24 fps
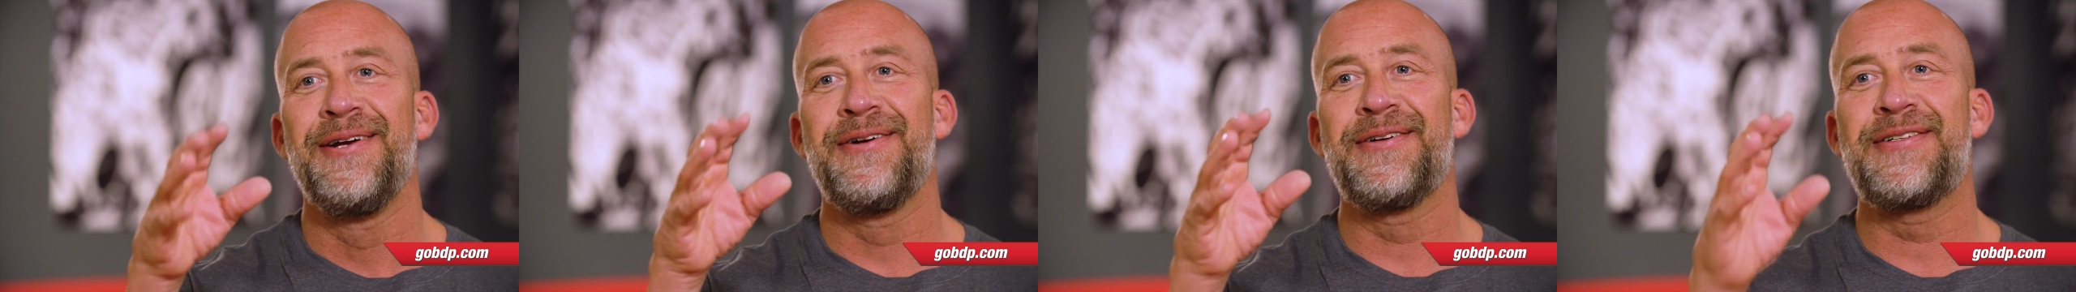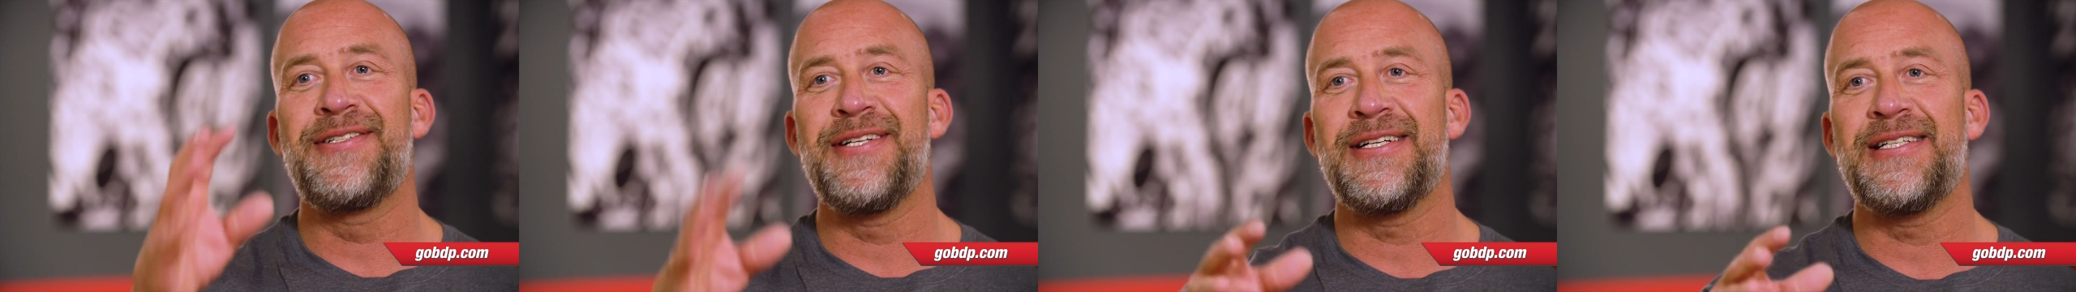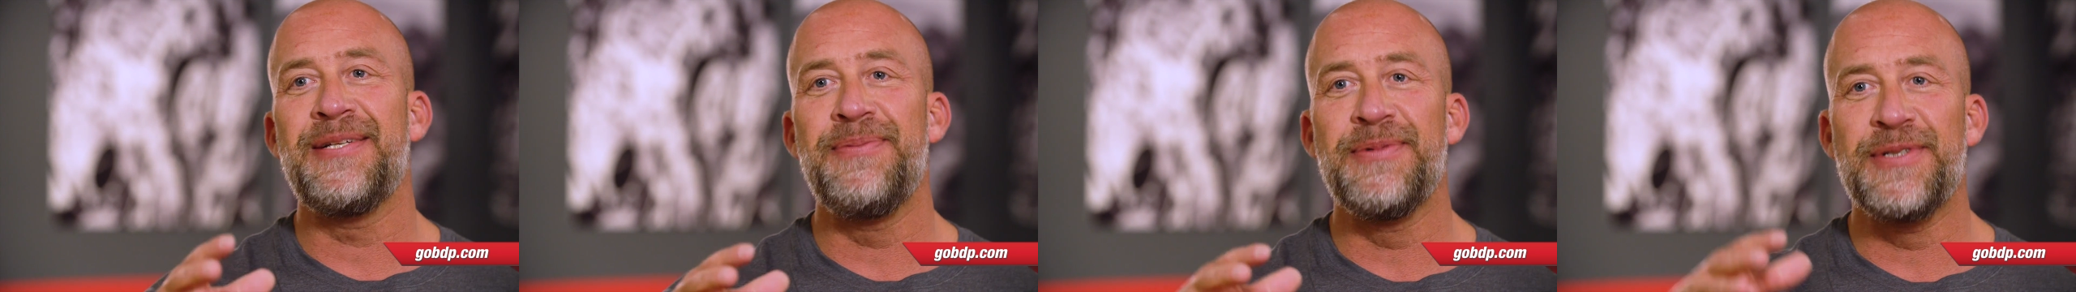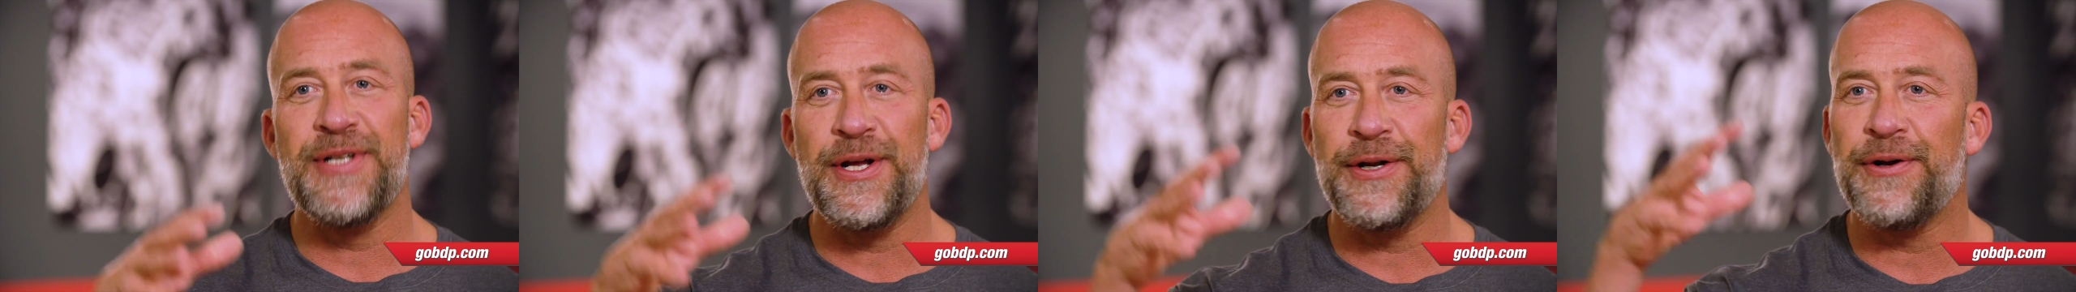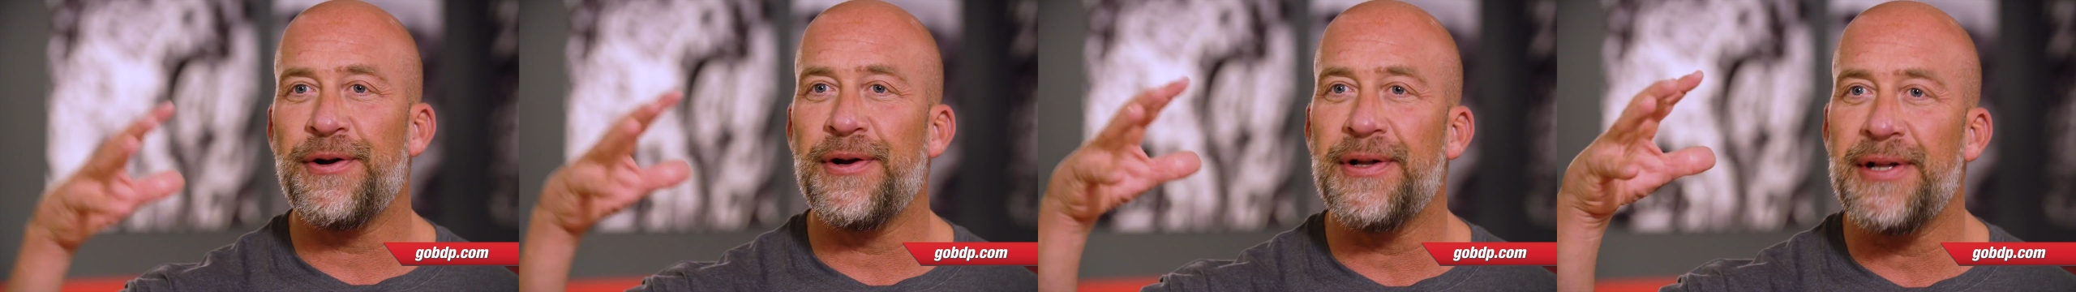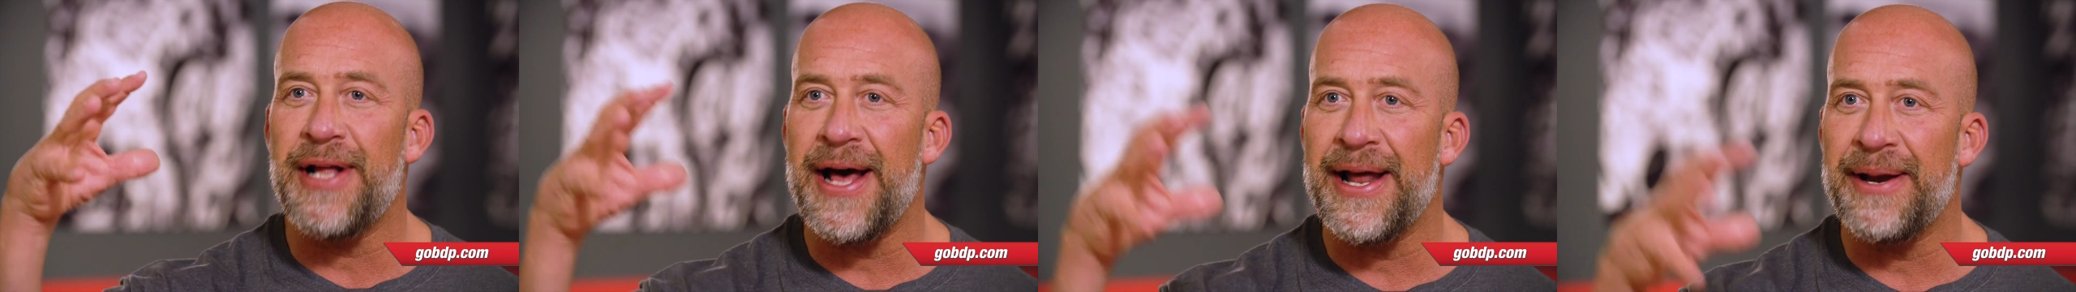Your system is
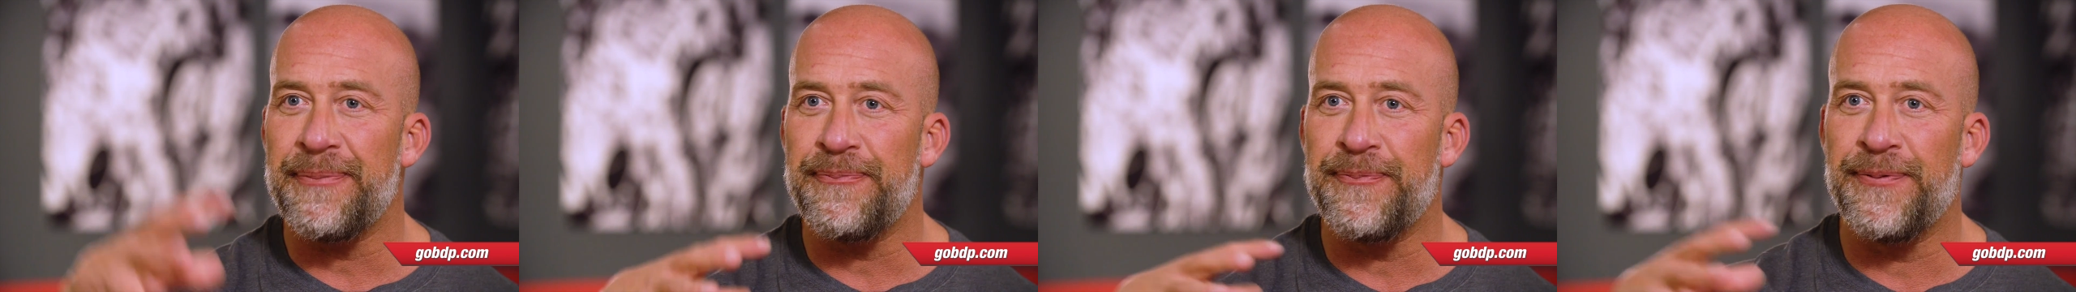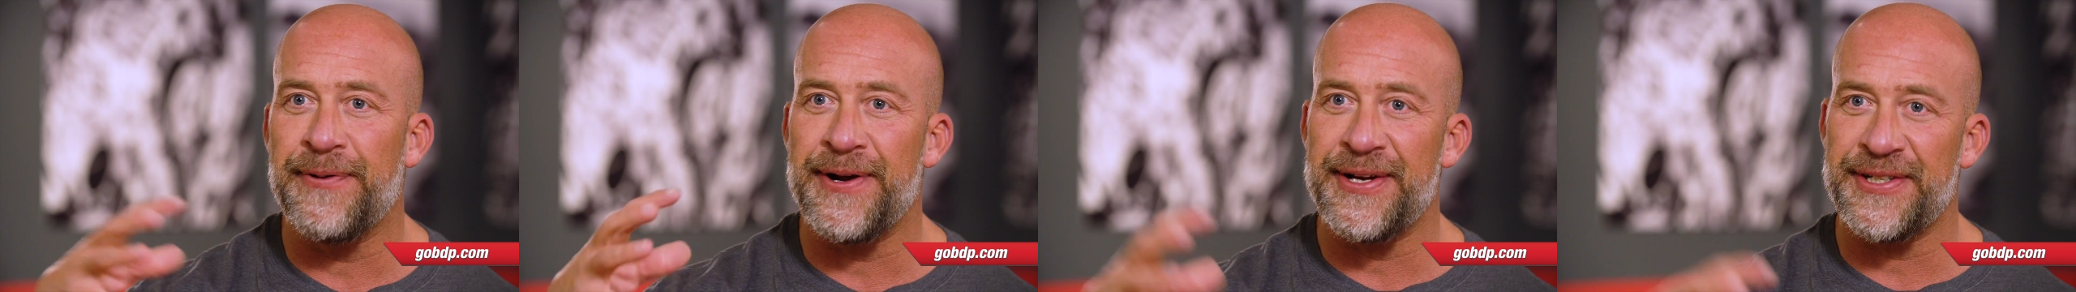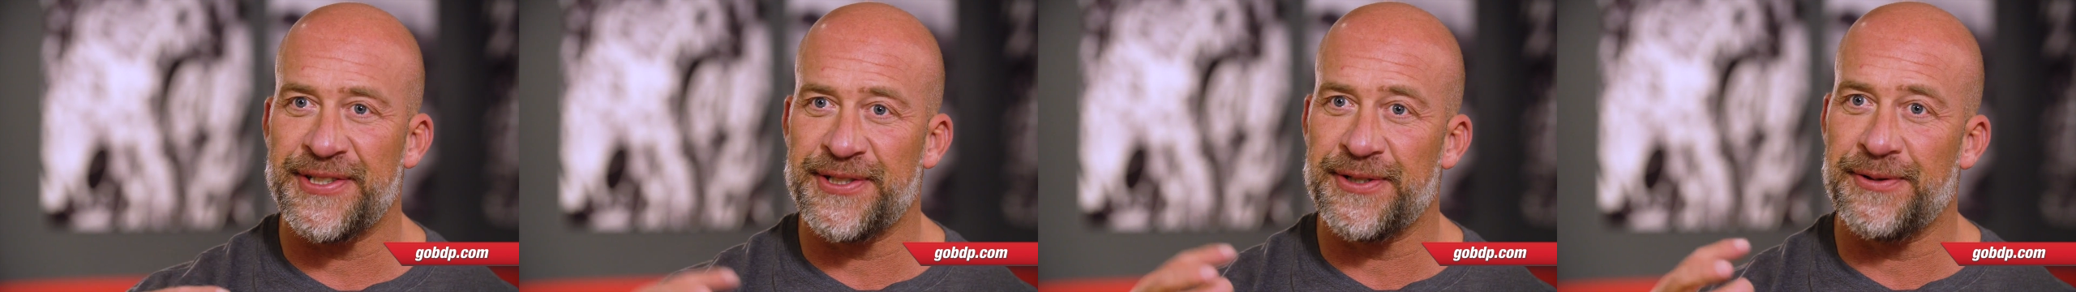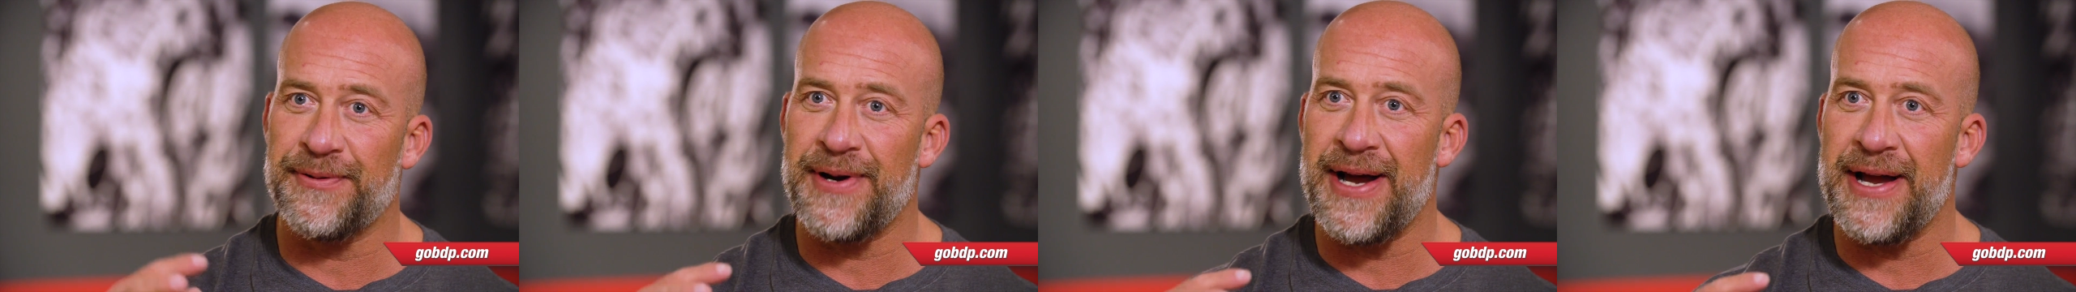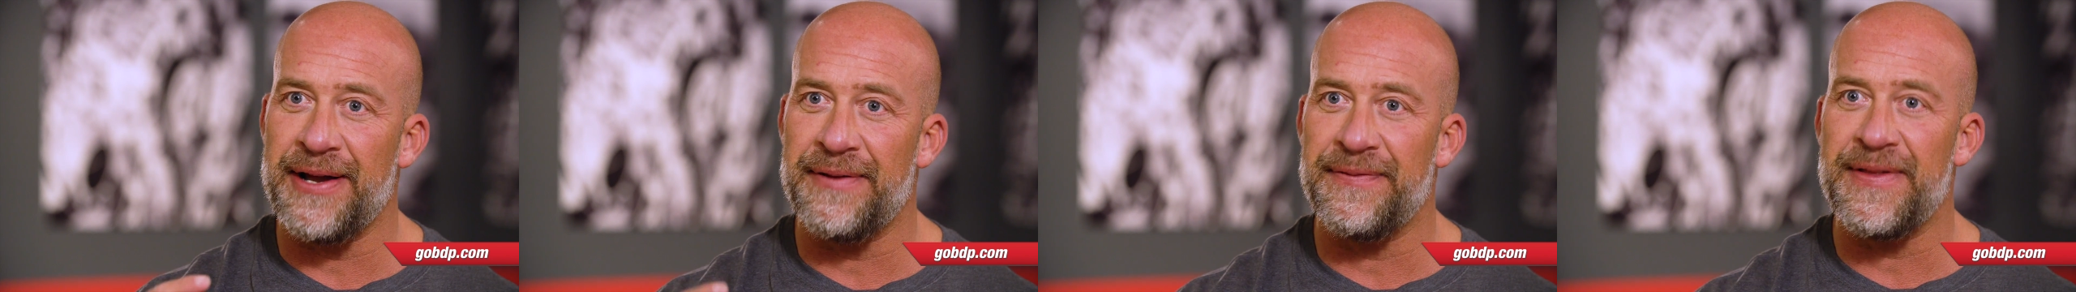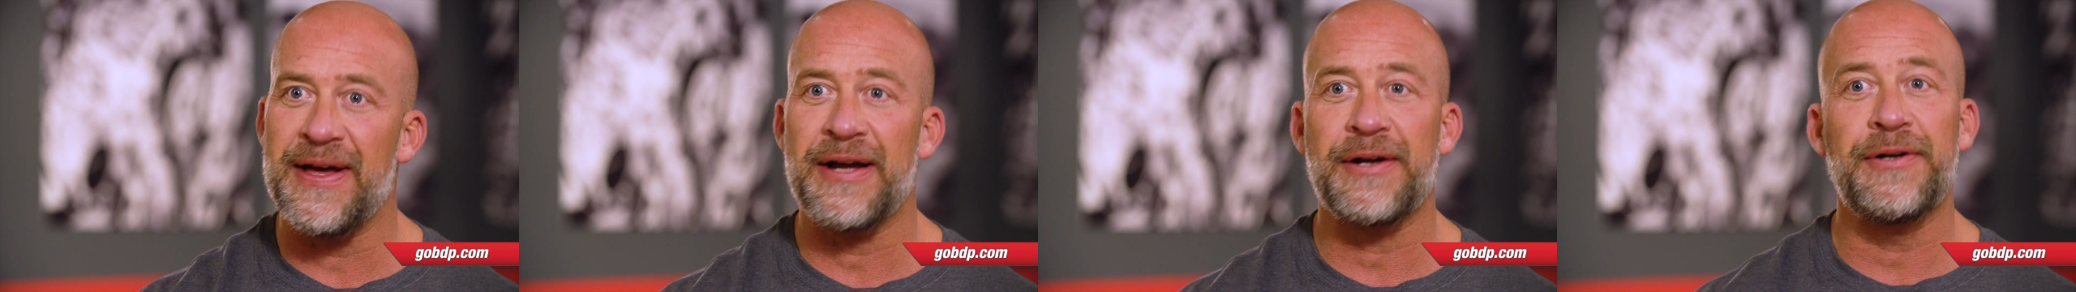under a lot of pressure,
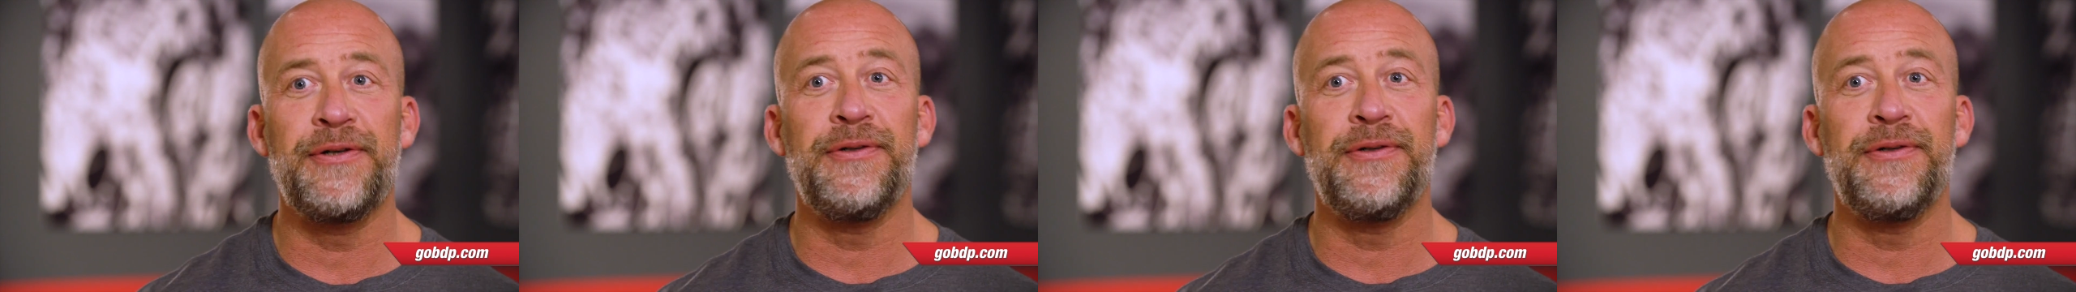right? And that